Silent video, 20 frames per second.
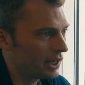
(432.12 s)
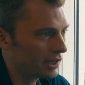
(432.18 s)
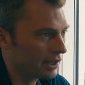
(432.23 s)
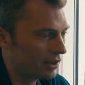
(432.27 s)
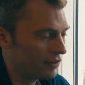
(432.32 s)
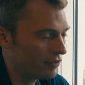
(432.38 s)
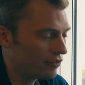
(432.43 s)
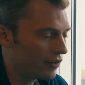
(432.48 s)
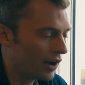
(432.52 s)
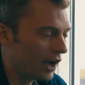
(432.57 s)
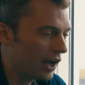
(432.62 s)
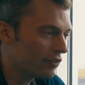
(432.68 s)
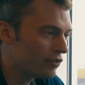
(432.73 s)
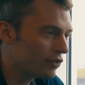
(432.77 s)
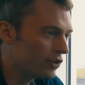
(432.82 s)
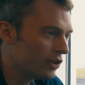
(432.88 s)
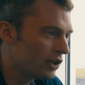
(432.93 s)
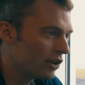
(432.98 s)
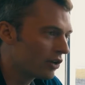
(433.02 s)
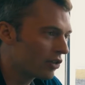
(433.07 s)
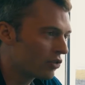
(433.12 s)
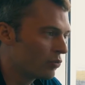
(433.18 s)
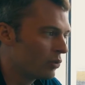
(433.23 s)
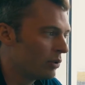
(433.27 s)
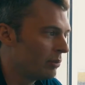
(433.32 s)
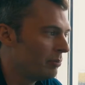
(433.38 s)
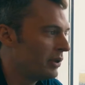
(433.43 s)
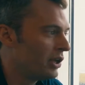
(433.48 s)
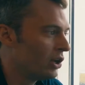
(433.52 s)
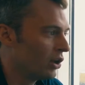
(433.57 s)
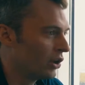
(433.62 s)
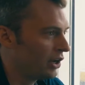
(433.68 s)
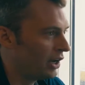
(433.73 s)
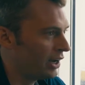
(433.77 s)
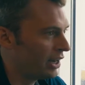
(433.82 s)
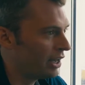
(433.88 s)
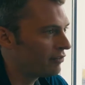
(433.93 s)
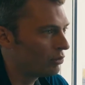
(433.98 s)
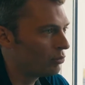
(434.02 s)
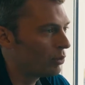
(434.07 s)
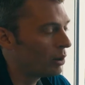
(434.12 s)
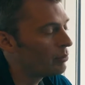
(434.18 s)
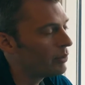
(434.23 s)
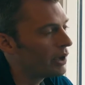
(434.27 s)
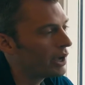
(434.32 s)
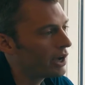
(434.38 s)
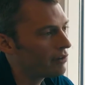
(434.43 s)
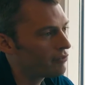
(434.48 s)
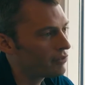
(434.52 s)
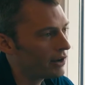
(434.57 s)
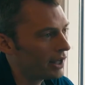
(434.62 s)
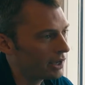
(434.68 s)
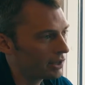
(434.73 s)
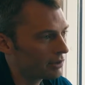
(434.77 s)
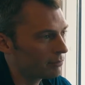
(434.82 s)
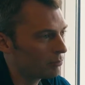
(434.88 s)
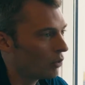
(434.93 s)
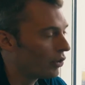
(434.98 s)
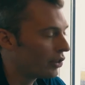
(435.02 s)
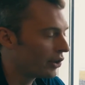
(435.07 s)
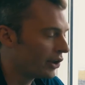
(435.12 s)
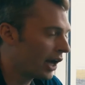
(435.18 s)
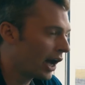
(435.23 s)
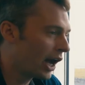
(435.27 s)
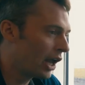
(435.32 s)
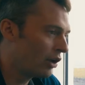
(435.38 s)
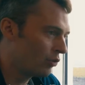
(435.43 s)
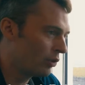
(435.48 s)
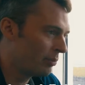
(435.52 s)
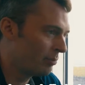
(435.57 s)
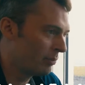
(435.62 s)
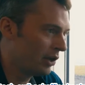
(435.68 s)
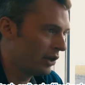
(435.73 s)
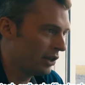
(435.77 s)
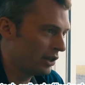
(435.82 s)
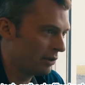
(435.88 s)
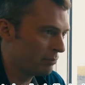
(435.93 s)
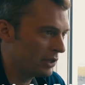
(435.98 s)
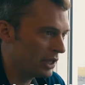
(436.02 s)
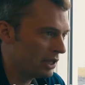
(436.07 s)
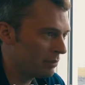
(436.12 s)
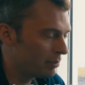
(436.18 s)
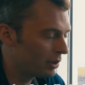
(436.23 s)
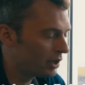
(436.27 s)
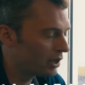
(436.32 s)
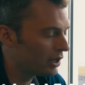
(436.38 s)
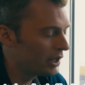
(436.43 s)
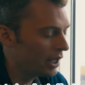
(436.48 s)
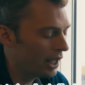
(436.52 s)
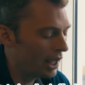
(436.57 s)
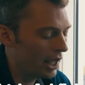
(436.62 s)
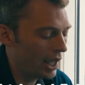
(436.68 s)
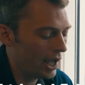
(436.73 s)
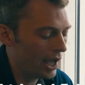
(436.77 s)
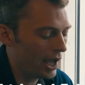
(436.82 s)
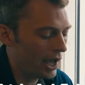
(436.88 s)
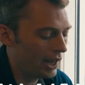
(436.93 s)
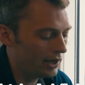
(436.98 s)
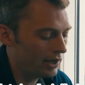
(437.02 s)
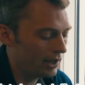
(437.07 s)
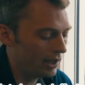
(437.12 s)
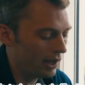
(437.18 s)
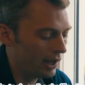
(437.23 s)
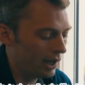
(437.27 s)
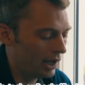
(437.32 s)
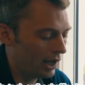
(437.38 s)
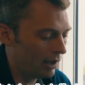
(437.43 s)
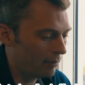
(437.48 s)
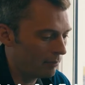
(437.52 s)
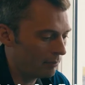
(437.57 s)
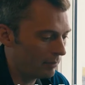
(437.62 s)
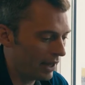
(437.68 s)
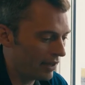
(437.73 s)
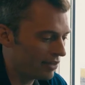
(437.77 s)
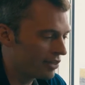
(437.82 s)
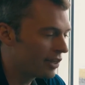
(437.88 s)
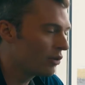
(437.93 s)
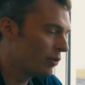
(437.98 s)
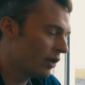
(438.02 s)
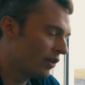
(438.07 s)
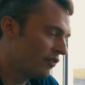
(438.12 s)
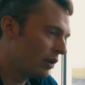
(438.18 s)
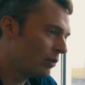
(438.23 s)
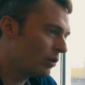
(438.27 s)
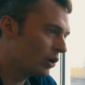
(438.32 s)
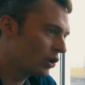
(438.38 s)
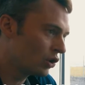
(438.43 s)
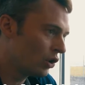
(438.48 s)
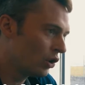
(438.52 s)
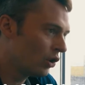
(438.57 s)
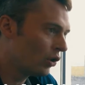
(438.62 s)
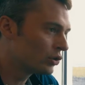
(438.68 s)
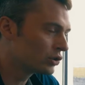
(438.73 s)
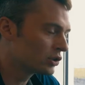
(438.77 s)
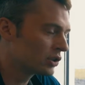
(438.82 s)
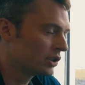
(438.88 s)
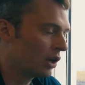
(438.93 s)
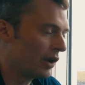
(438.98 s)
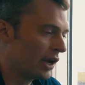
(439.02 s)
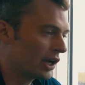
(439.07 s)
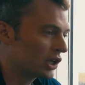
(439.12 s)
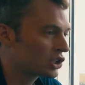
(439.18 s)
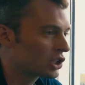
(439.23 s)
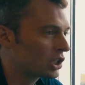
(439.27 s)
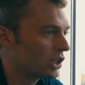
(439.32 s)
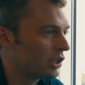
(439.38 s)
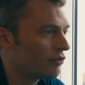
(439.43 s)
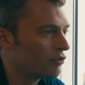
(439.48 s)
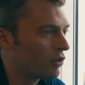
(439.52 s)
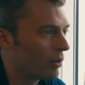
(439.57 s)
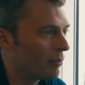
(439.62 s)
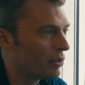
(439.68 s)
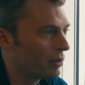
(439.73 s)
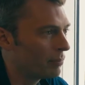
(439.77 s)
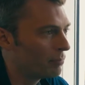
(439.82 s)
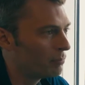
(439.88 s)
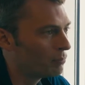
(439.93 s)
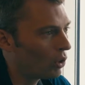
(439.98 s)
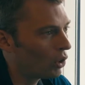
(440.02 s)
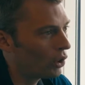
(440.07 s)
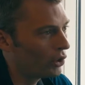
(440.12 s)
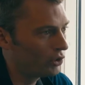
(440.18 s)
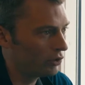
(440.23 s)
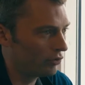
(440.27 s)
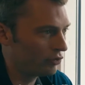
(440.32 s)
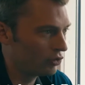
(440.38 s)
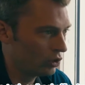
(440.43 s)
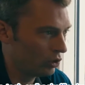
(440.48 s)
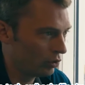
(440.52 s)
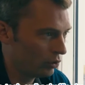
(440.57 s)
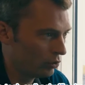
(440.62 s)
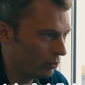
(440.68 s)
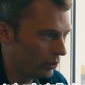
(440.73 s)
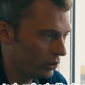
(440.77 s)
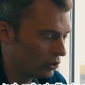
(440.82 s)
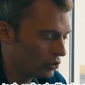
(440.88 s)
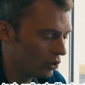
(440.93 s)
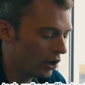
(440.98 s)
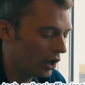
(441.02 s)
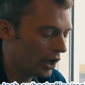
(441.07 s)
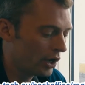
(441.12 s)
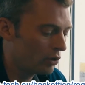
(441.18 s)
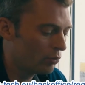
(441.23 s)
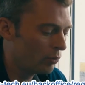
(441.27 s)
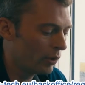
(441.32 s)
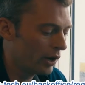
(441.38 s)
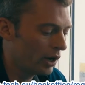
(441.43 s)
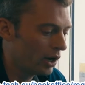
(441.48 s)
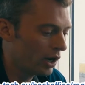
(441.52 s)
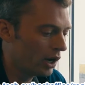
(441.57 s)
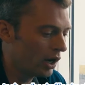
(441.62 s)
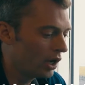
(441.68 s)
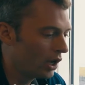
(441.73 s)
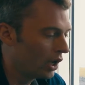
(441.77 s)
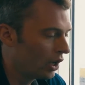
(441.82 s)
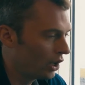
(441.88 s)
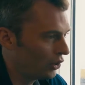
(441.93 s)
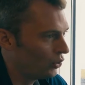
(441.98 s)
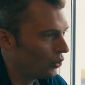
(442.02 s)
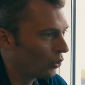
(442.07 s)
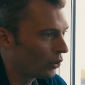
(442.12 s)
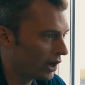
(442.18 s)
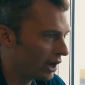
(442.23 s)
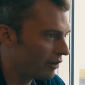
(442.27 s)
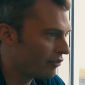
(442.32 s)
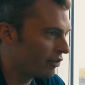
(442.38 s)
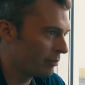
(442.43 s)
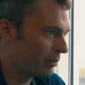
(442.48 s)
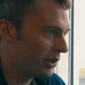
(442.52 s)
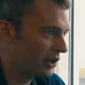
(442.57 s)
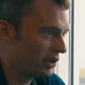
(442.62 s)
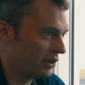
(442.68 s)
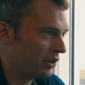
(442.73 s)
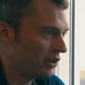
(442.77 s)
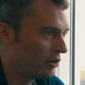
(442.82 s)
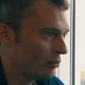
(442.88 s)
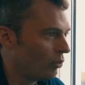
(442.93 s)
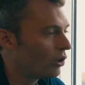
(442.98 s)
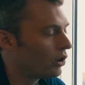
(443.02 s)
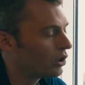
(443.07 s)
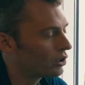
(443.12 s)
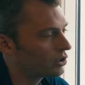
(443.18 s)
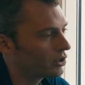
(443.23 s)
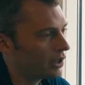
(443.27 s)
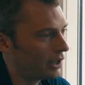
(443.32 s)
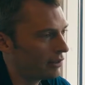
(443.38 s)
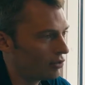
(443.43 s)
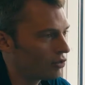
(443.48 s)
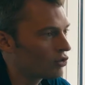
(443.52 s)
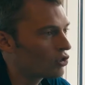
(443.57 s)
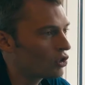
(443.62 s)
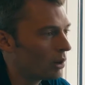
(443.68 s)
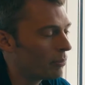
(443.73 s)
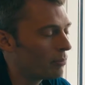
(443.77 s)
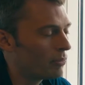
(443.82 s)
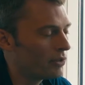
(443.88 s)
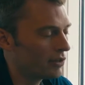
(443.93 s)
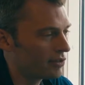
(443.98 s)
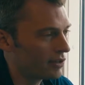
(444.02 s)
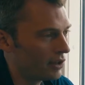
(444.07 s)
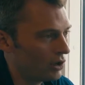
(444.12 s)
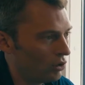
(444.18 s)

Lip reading: like in 5 years we'll be on a level where we have like more than 100 million people. And I think we are very close now actually from the point of no return, where no government in the world can stop this